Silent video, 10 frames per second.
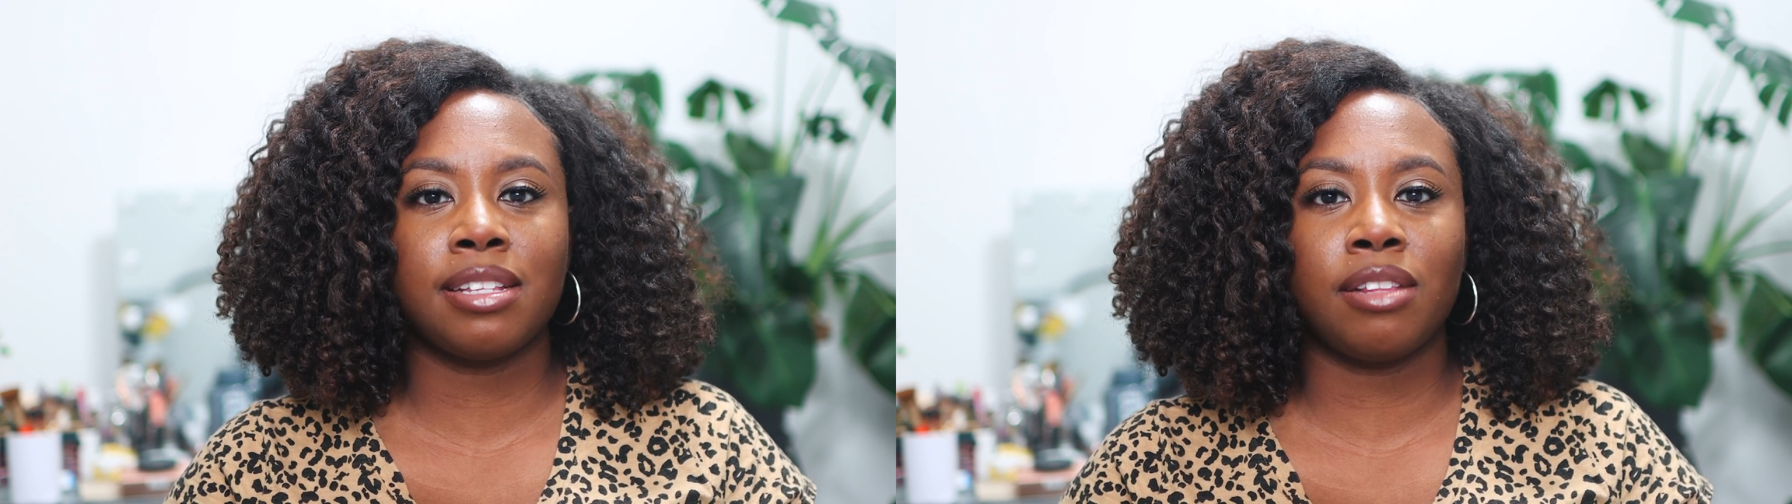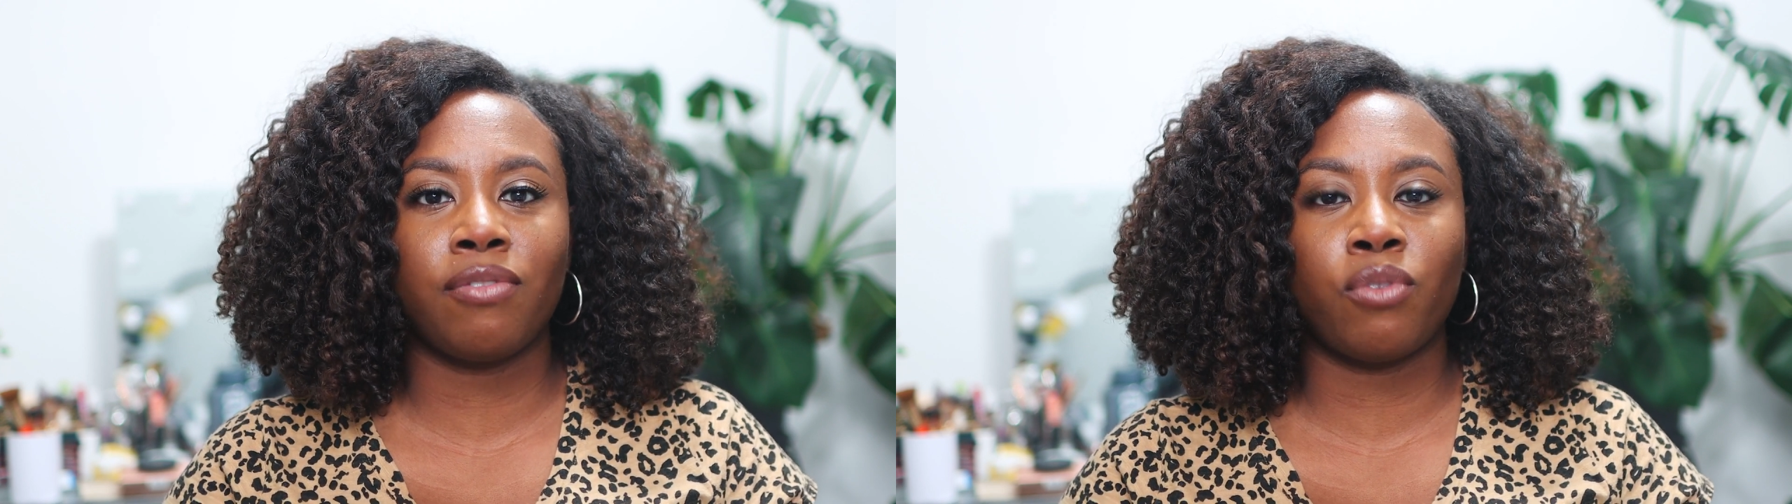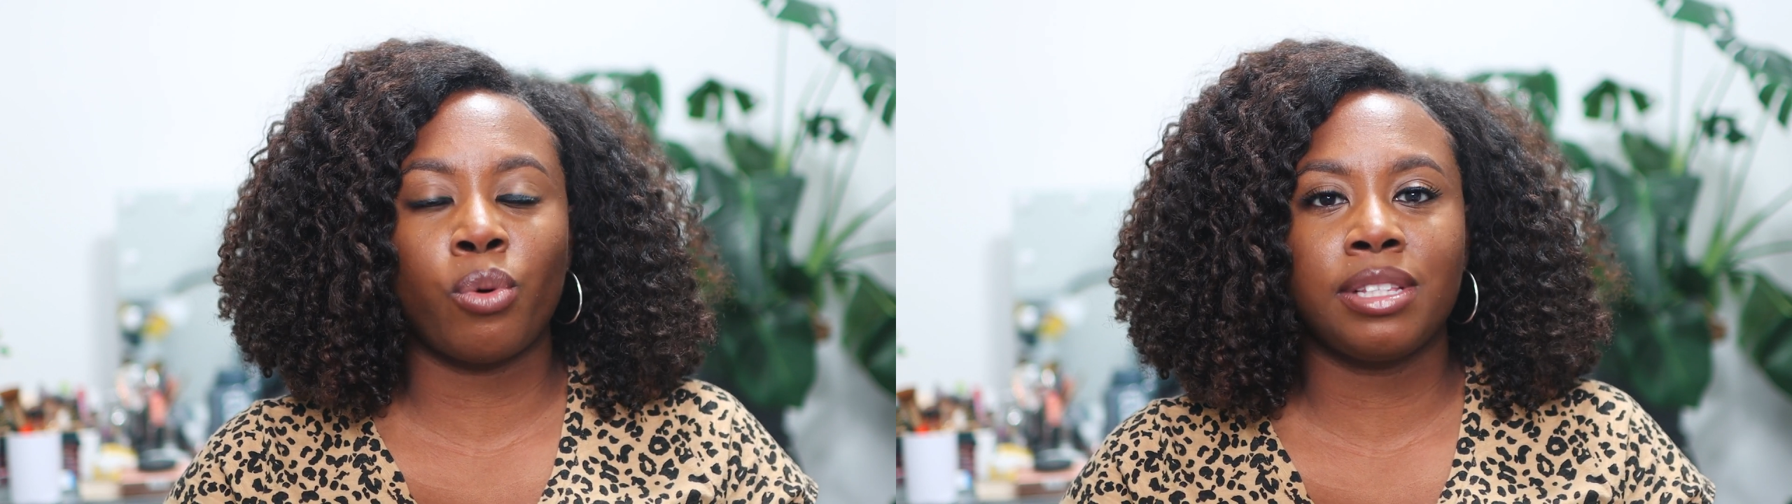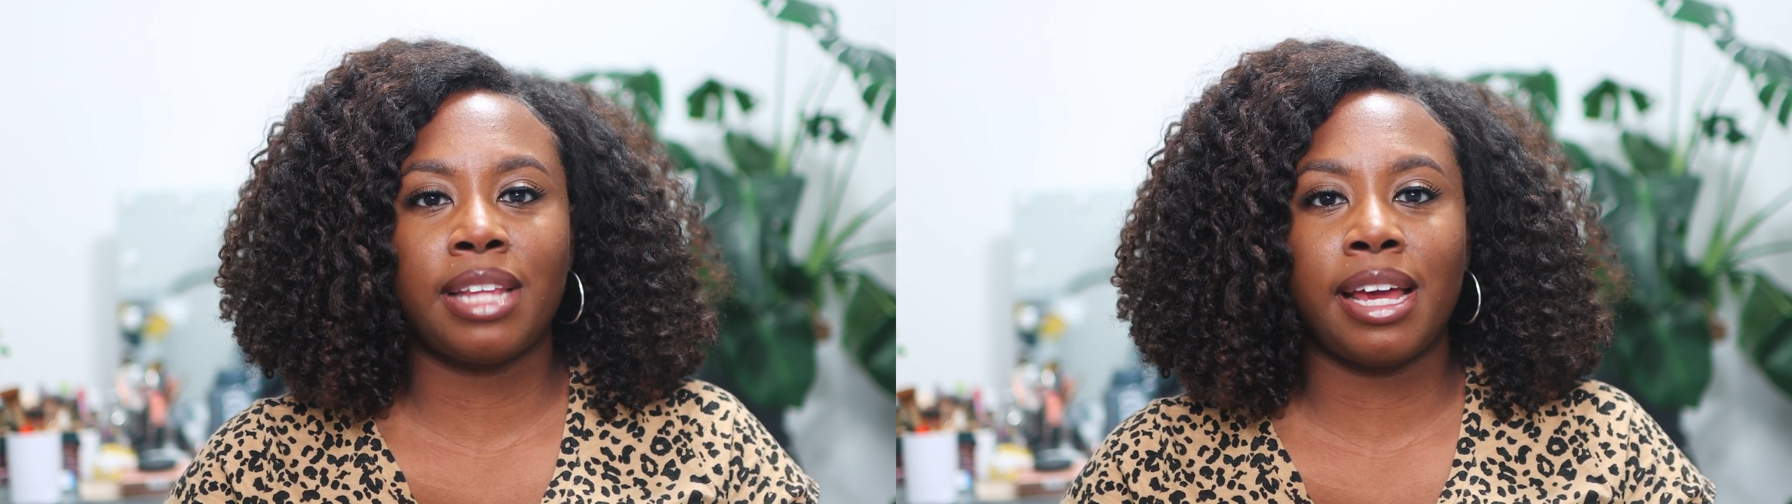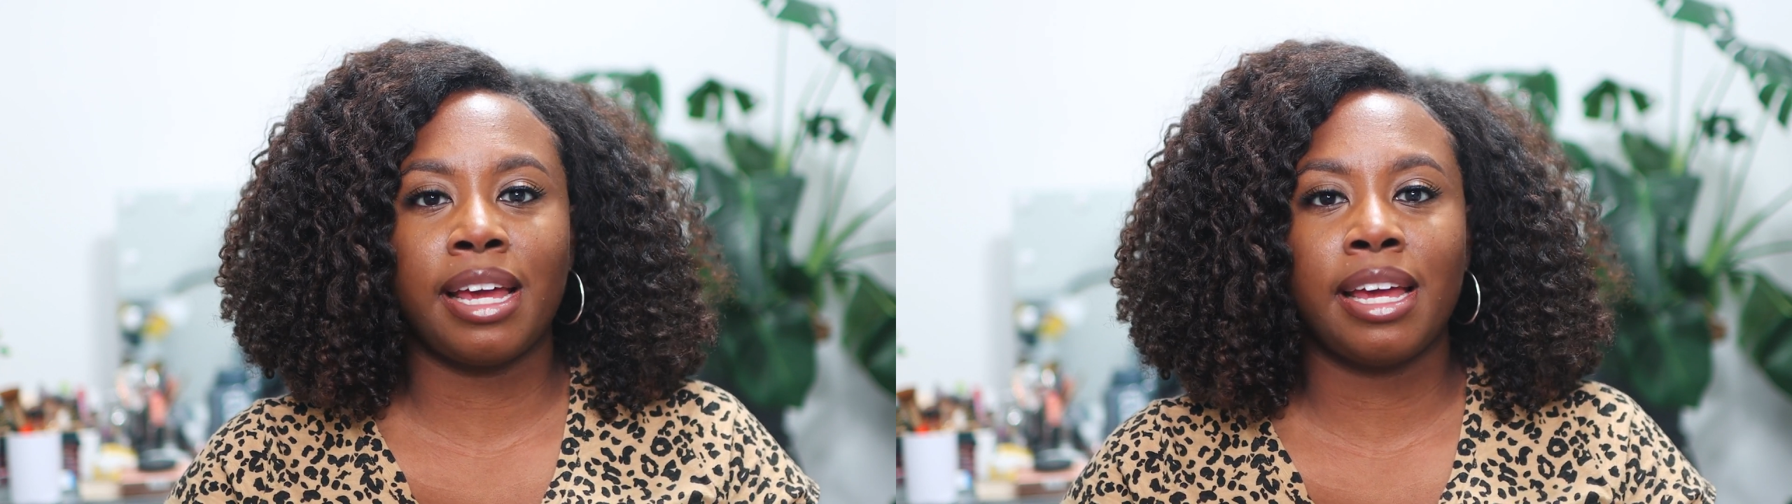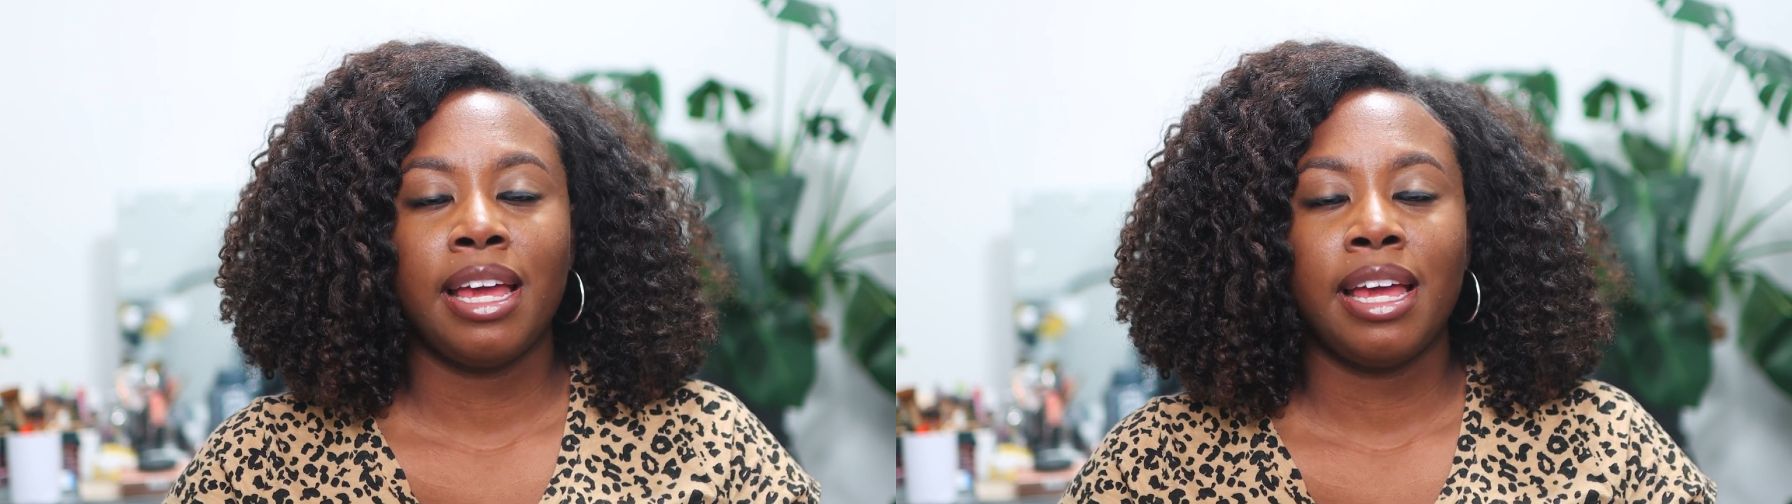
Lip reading: and the 4th day